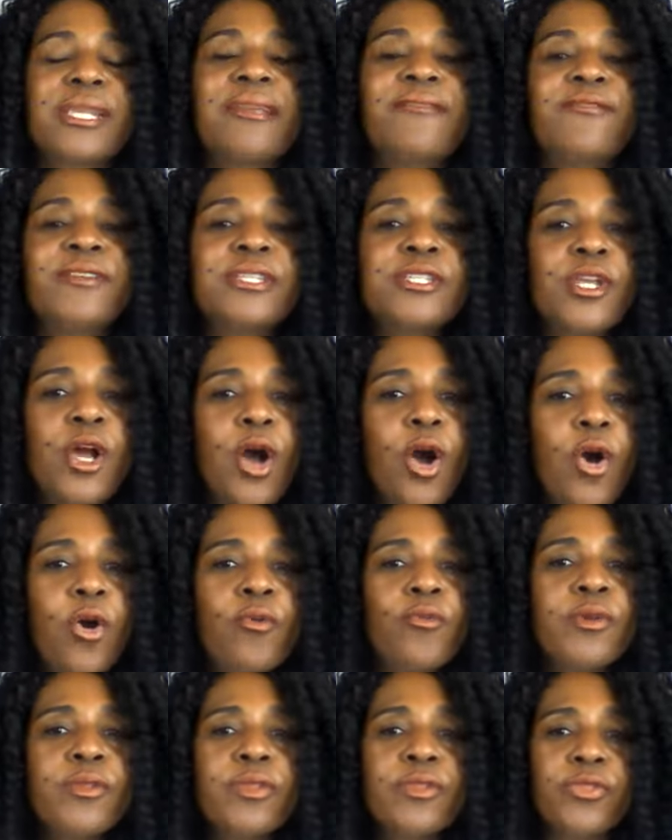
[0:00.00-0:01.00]
if it's
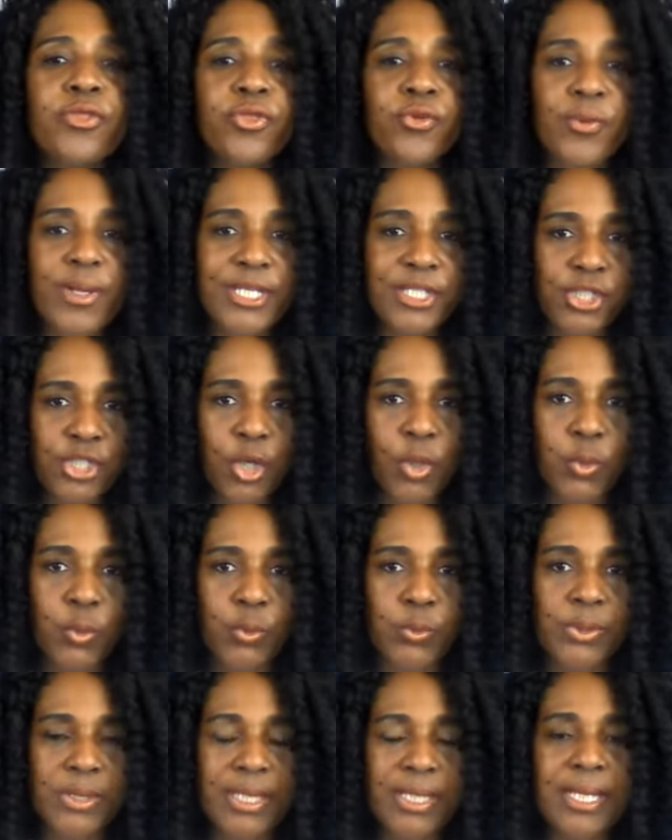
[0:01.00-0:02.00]
over the
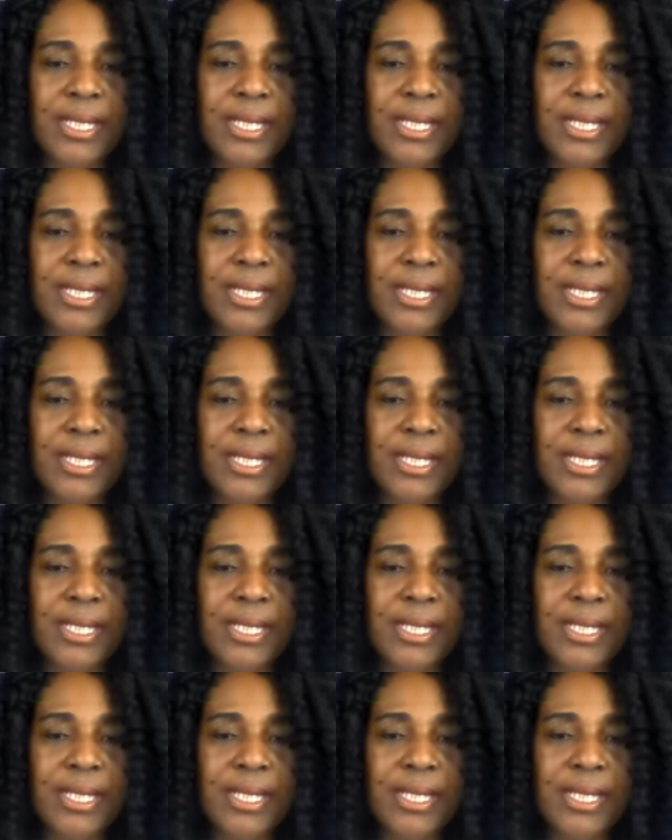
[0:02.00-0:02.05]
threshold,